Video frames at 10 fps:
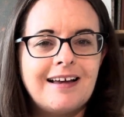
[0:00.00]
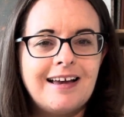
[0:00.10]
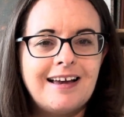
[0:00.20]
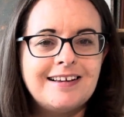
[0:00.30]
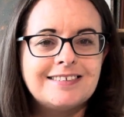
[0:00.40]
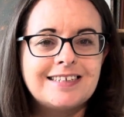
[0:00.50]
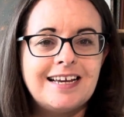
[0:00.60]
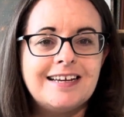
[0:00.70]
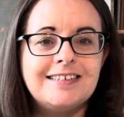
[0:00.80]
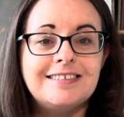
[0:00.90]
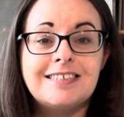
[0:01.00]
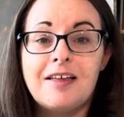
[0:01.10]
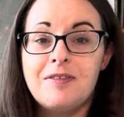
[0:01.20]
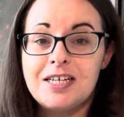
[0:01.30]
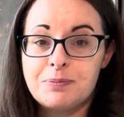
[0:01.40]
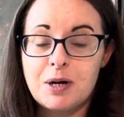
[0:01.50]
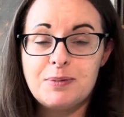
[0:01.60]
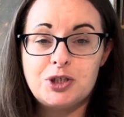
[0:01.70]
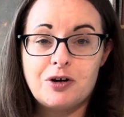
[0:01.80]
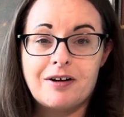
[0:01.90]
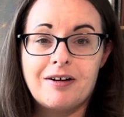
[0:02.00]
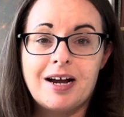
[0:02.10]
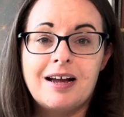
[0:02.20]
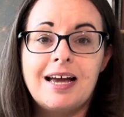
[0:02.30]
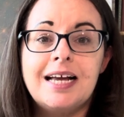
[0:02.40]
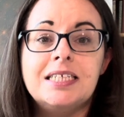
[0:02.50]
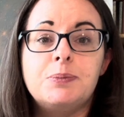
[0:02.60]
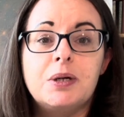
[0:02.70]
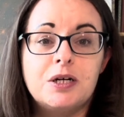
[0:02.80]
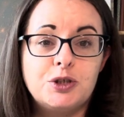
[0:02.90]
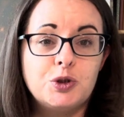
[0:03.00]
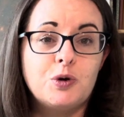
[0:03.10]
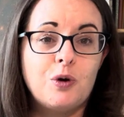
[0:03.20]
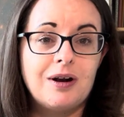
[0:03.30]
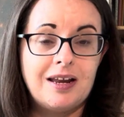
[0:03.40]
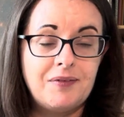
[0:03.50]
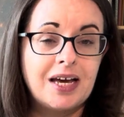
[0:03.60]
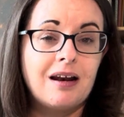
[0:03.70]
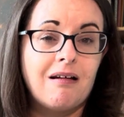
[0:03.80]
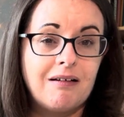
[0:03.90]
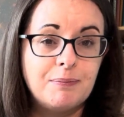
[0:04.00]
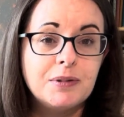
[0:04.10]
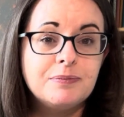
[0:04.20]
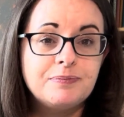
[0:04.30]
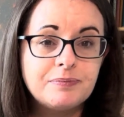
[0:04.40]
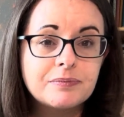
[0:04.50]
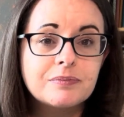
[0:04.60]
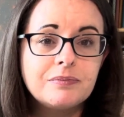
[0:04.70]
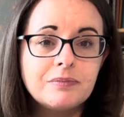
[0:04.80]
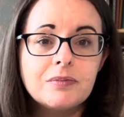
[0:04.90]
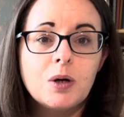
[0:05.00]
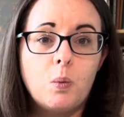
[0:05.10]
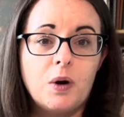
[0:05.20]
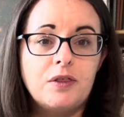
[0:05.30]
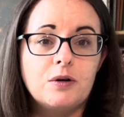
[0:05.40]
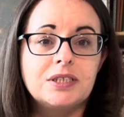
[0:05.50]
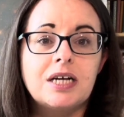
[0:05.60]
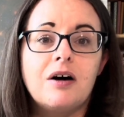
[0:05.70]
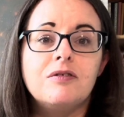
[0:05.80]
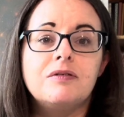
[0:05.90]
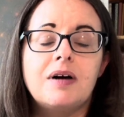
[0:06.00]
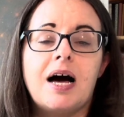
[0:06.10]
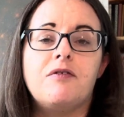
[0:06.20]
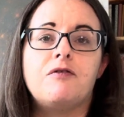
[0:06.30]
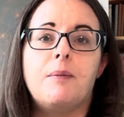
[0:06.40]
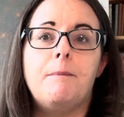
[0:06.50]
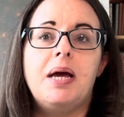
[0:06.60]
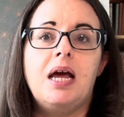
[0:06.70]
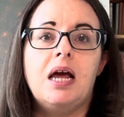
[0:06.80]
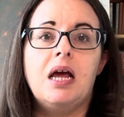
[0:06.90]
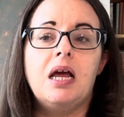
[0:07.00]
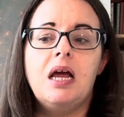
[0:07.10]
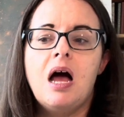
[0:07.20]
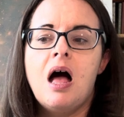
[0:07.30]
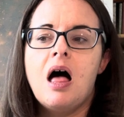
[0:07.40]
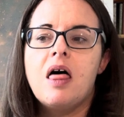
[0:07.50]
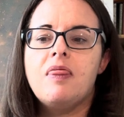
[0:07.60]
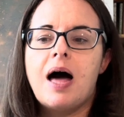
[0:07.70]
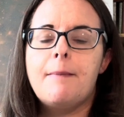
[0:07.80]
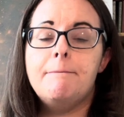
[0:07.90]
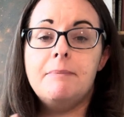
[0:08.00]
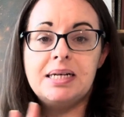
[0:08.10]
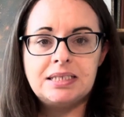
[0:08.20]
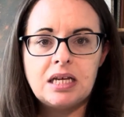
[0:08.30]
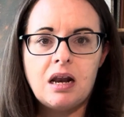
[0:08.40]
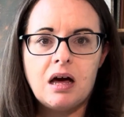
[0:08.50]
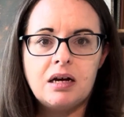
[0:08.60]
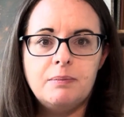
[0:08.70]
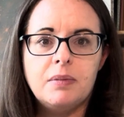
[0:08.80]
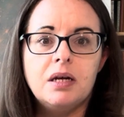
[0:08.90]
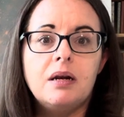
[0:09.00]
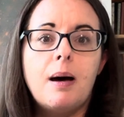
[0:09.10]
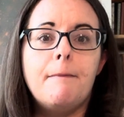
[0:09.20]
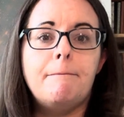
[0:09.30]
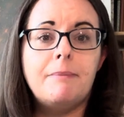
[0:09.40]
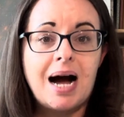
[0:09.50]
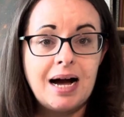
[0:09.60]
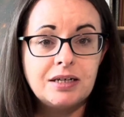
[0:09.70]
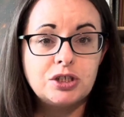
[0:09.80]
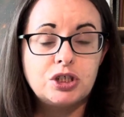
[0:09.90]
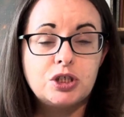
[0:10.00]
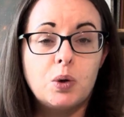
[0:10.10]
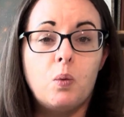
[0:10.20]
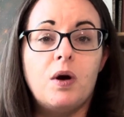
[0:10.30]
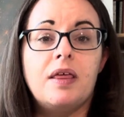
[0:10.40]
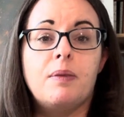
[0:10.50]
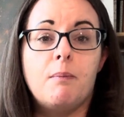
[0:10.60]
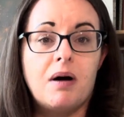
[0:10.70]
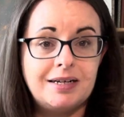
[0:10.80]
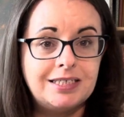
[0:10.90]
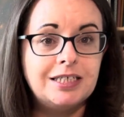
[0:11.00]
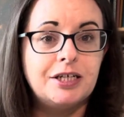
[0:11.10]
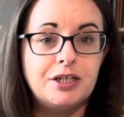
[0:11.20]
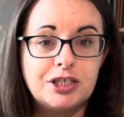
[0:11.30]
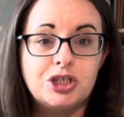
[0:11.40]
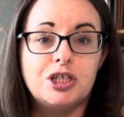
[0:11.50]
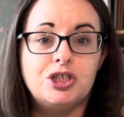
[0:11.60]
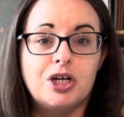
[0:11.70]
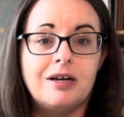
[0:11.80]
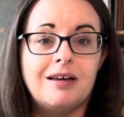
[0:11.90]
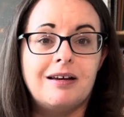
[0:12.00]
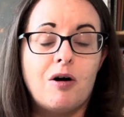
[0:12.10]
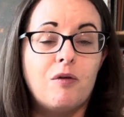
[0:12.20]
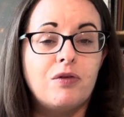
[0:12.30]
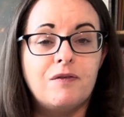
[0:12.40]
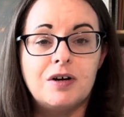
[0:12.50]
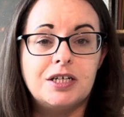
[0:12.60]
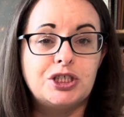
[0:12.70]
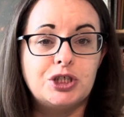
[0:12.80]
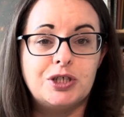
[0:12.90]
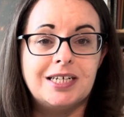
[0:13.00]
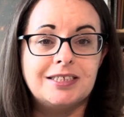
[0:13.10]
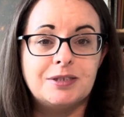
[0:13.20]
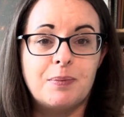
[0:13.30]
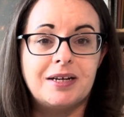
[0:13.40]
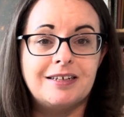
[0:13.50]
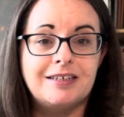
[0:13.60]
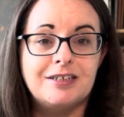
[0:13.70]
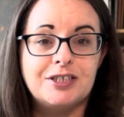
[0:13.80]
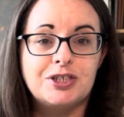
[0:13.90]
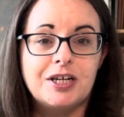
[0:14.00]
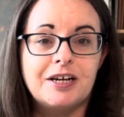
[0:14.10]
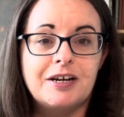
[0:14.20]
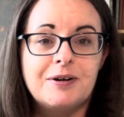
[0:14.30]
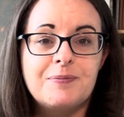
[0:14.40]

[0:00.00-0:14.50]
it is, and this might be triggering, it is because you're not living in alignment with yourself. And for me, that misalignment matched with my deconditioning journey of the first 2 years of my deconditioning.